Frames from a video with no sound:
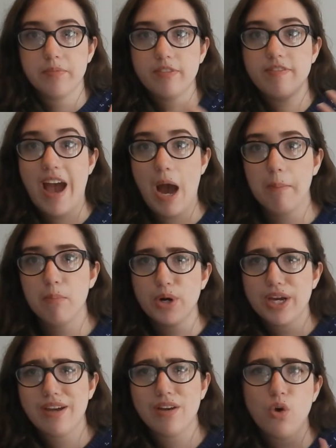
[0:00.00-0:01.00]

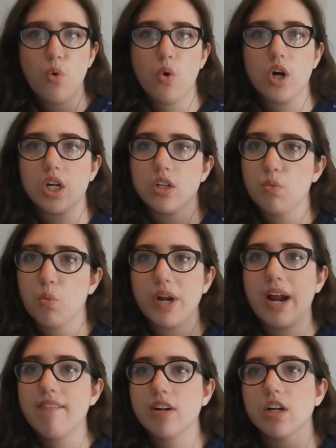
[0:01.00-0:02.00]
fabric or
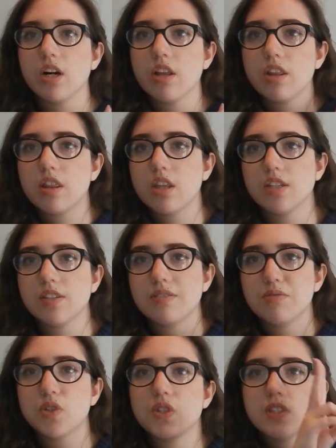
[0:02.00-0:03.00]
whatever, the
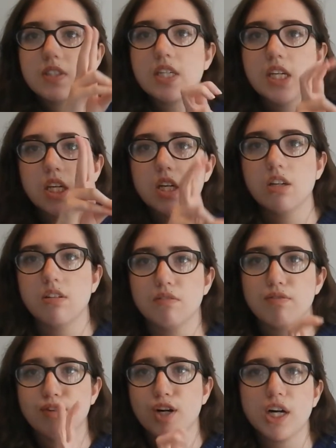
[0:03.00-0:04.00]
skin,
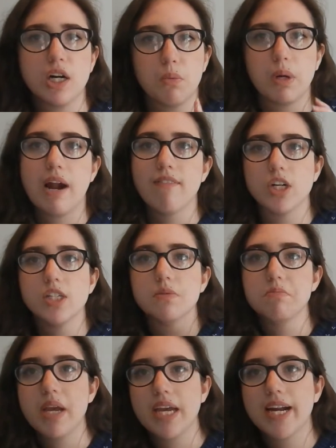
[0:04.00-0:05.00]
fur, whatever is
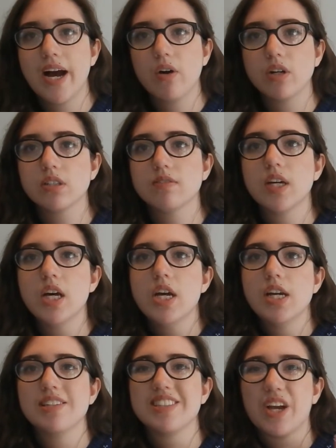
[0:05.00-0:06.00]
made out of
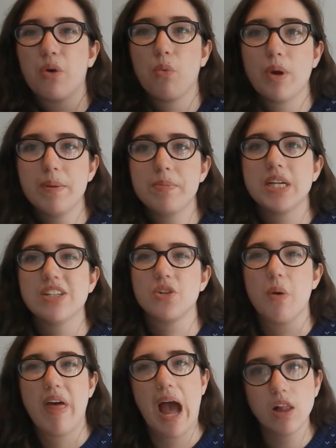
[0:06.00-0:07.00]
is like ripped, and
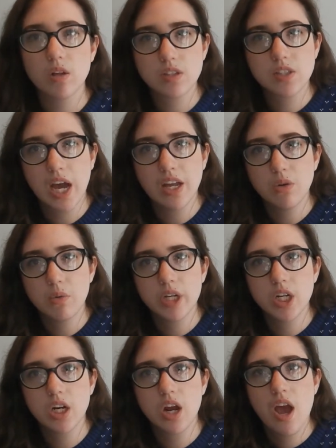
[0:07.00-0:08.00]
so that looks kind of
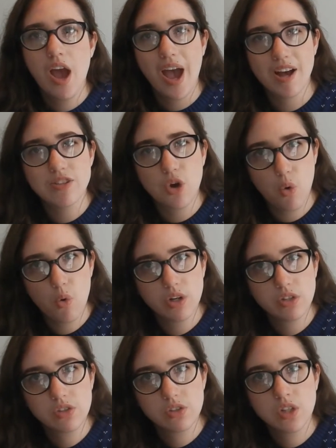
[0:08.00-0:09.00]
weird as a
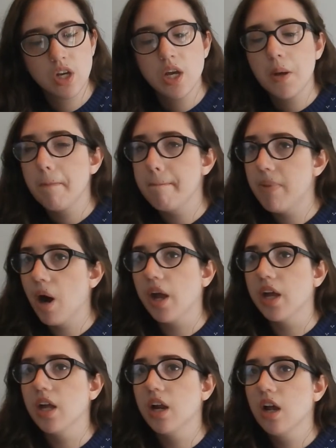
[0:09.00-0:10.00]
horse,
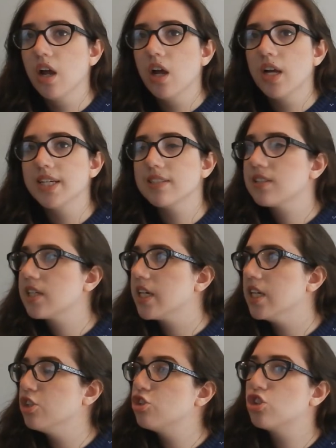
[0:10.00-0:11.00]
but it's
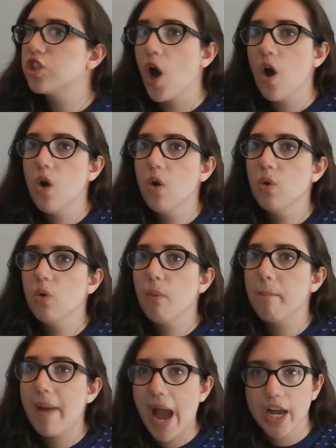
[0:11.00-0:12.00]
like, it's
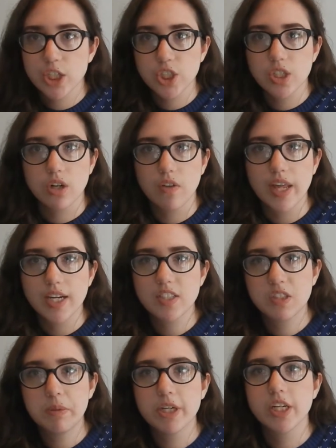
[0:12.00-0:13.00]
so magical, that
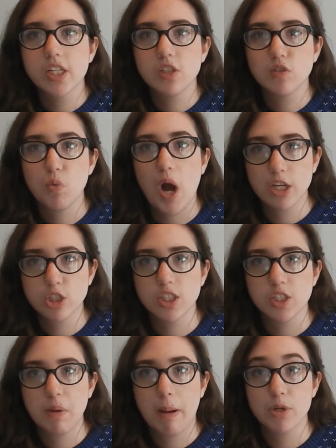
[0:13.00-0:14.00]
experience of watching
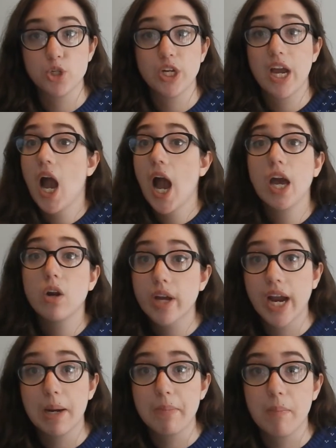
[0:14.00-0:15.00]
this puppetry. I don't
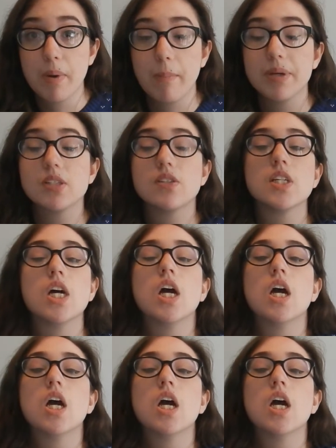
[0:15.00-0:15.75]
care about puppets.